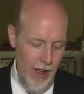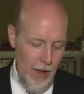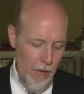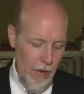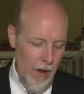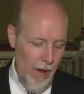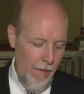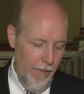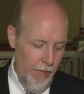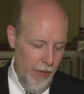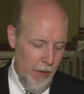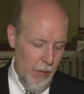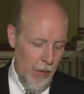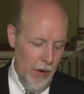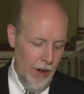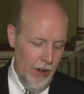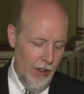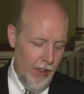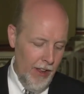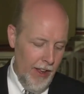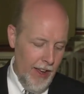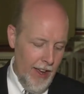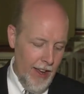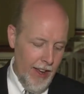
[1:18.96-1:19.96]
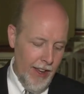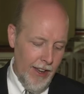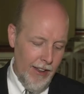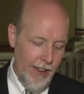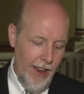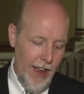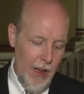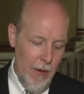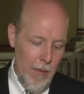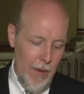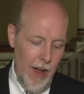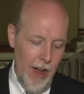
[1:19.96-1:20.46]
well, the worst thing I could
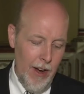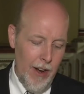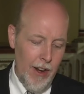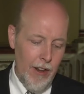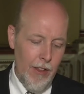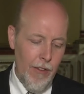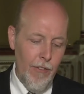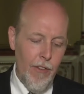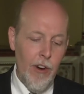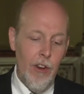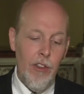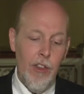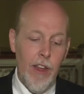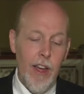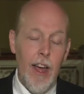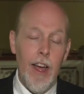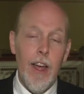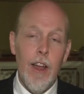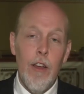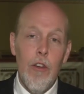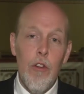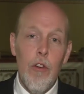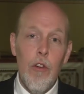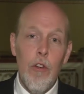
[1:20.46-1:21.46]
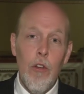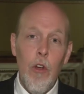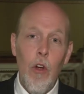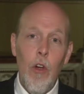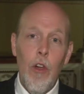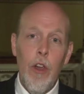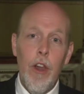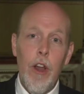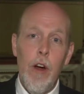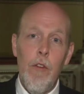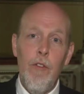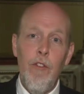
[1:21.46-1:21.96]
say about it, the worst thing I can do is
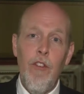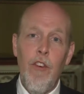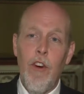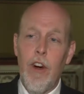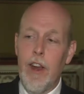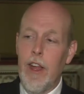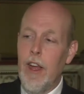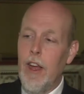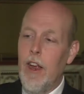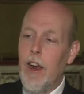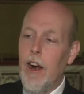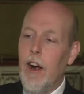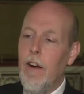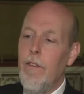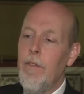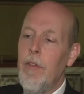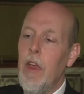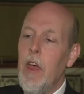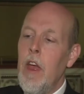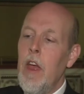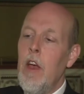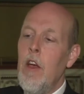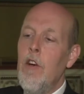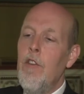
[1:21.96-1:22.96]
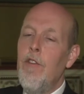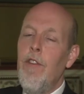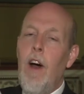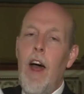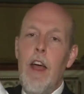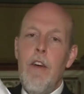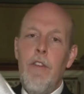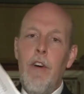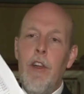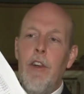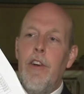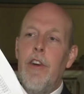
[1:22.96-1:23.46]
hold it up for you here.
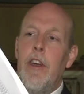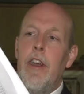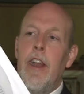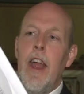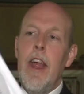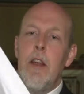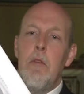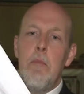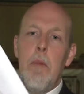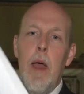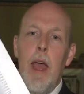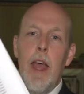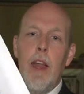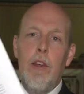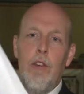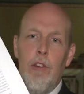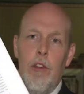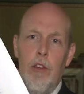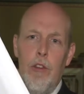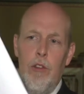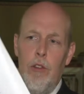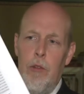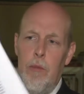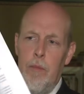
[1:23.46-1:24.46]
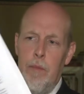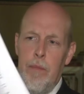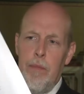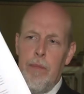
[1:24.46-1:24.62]
508 pages.